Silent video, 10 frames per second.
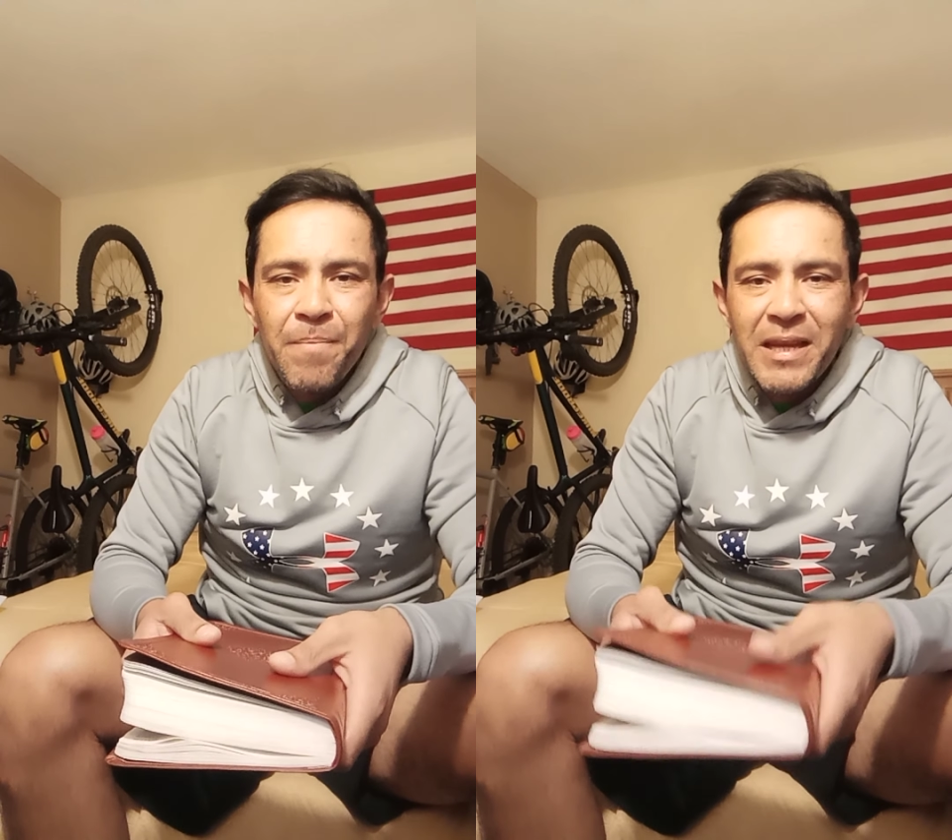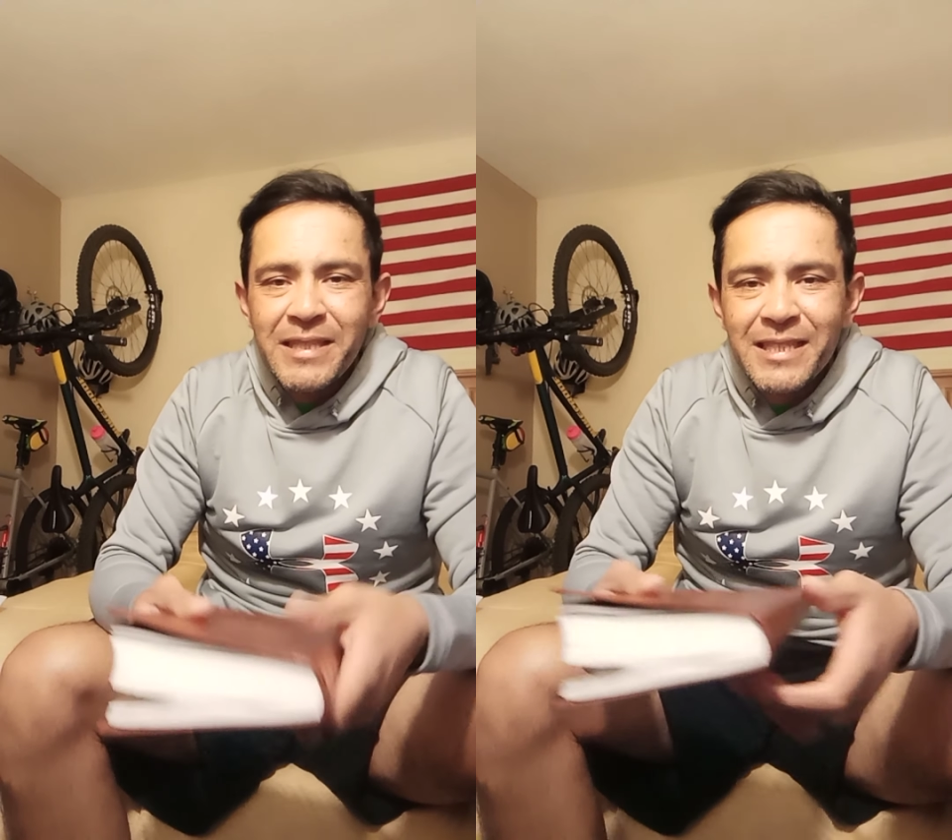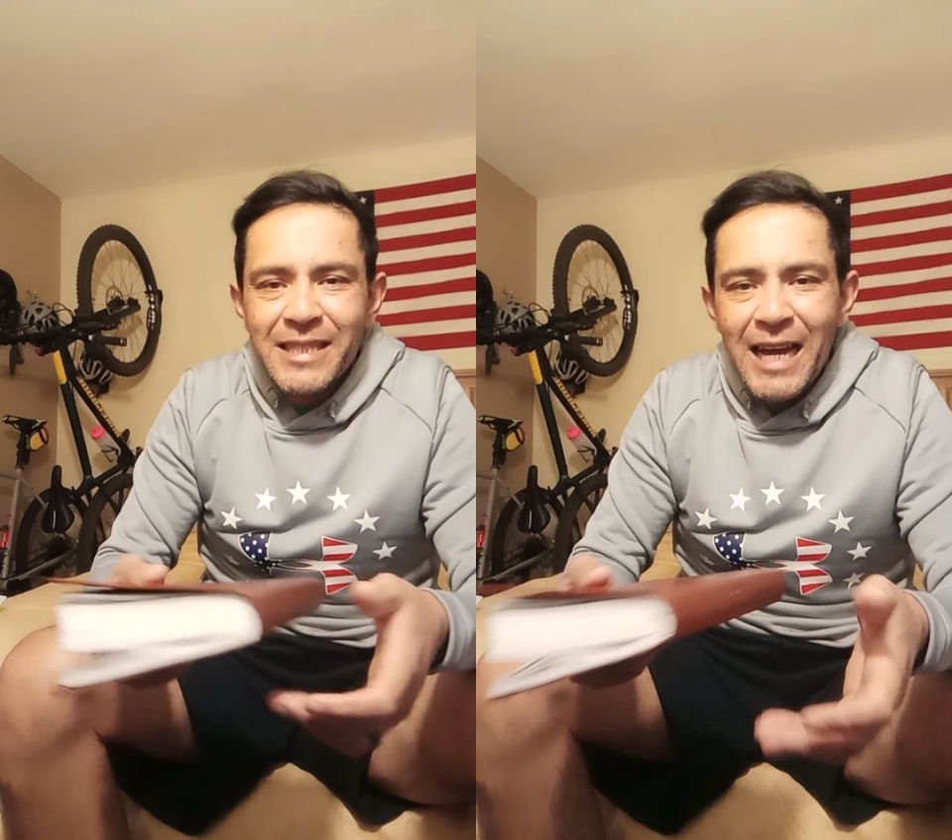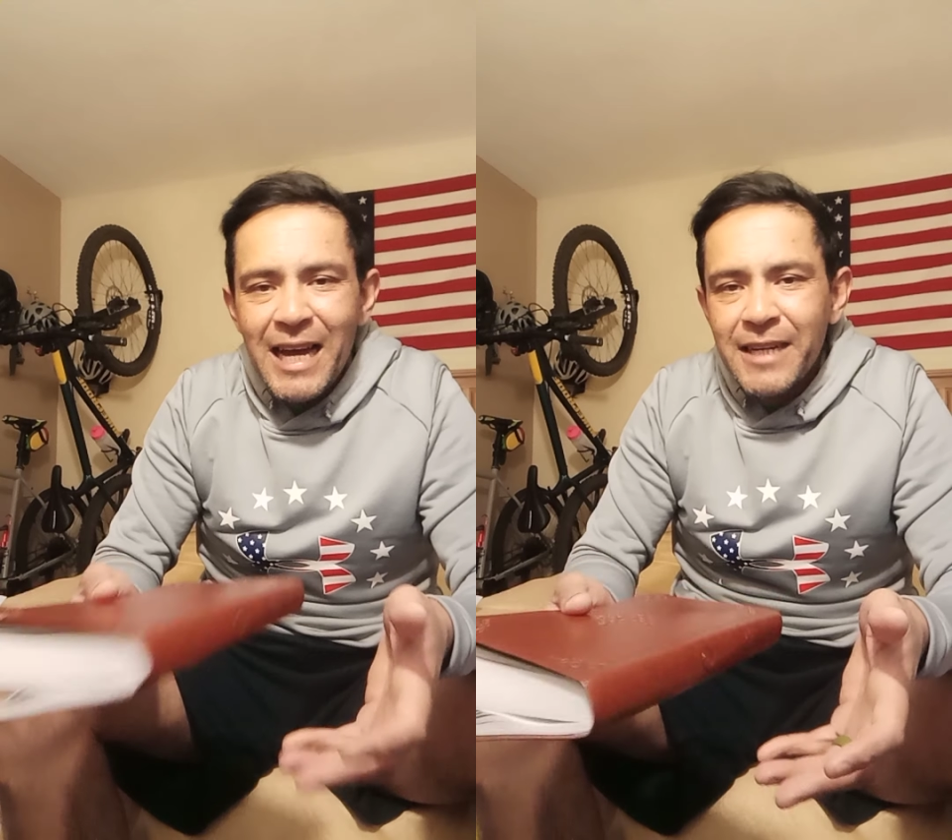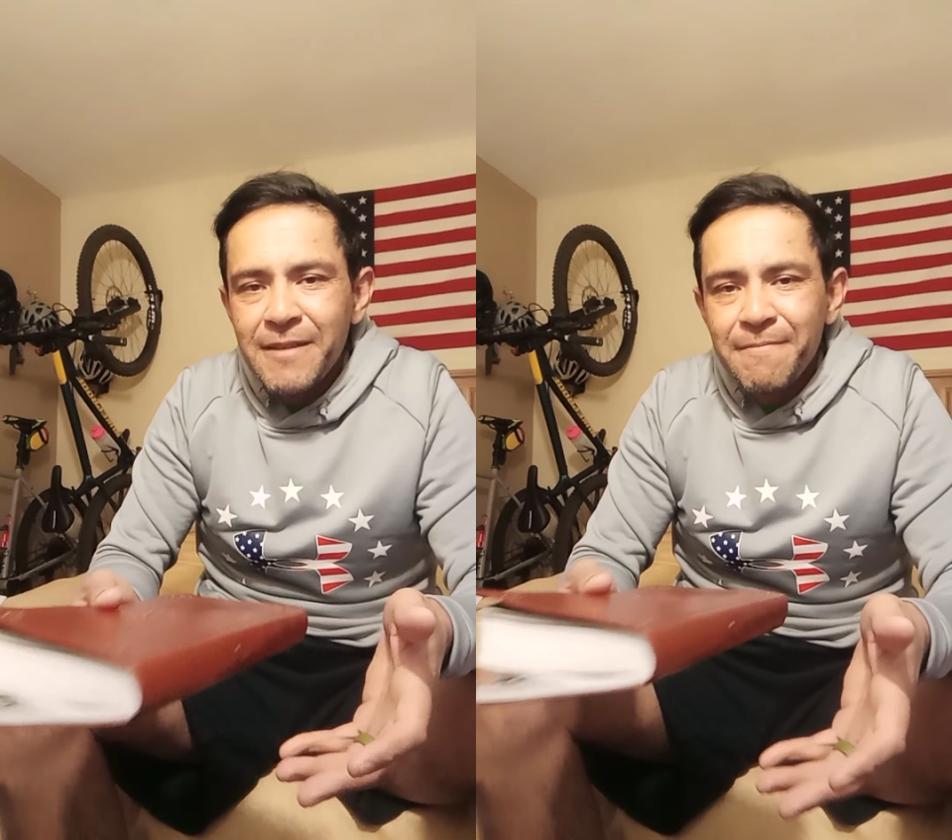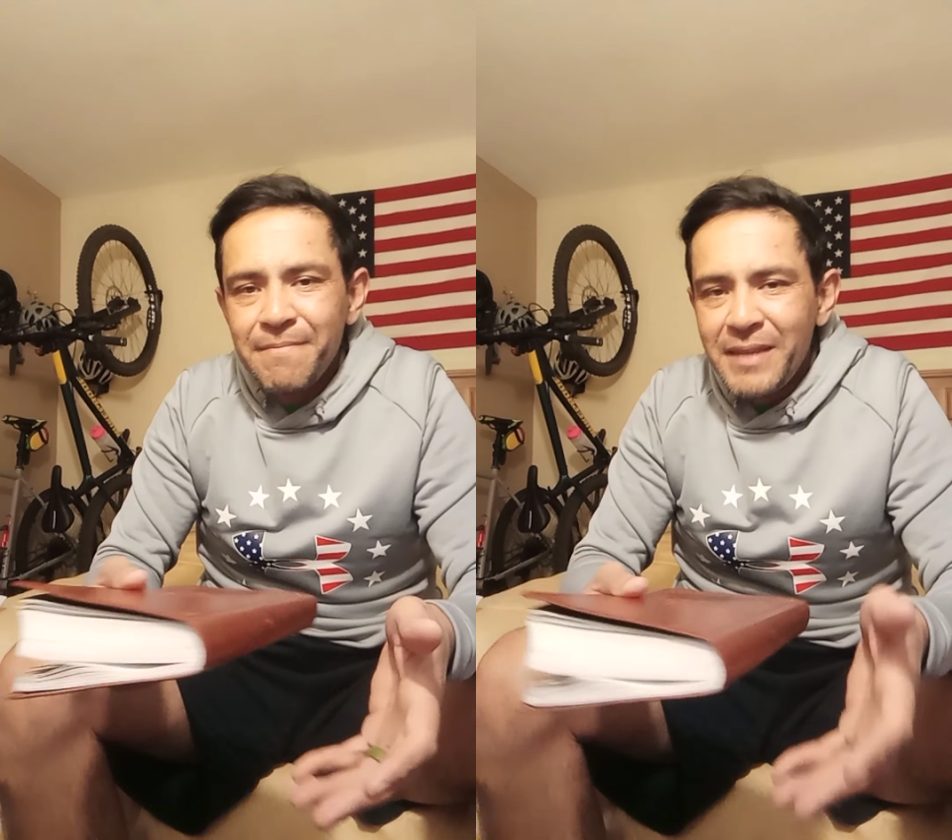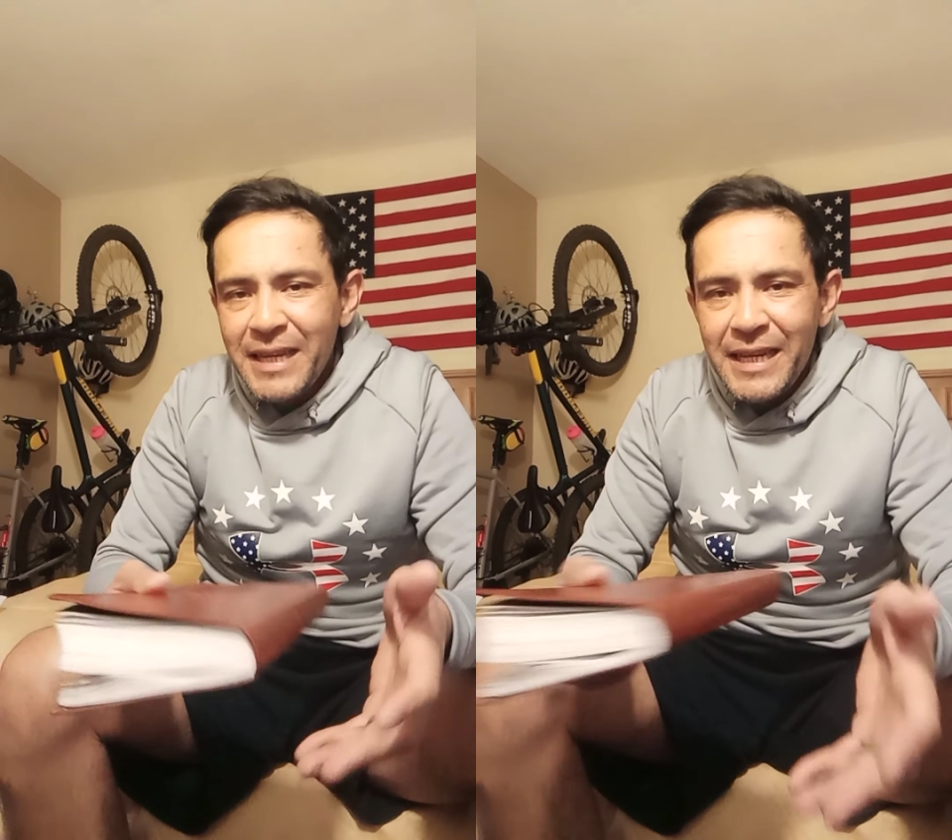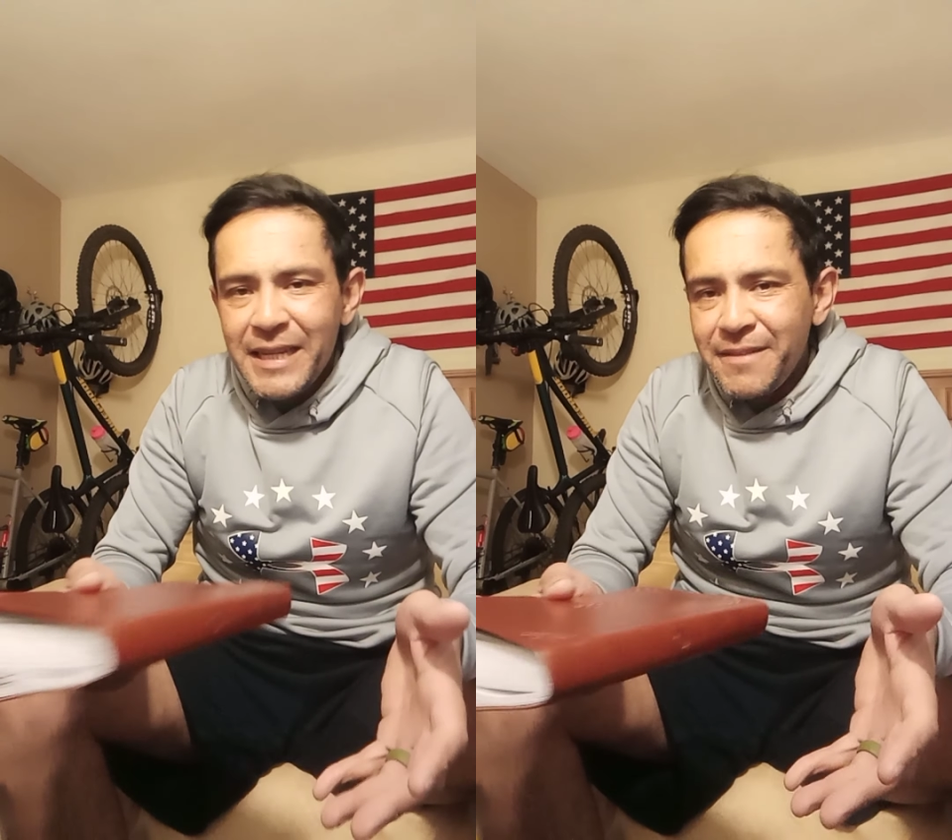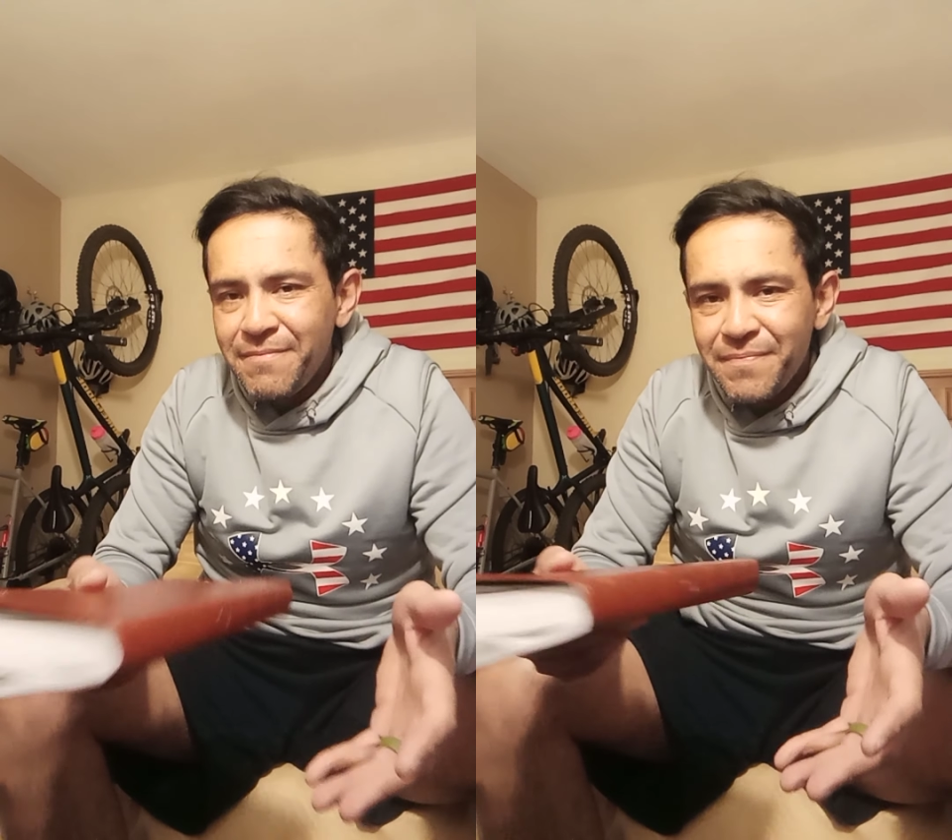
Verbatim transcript: it's not a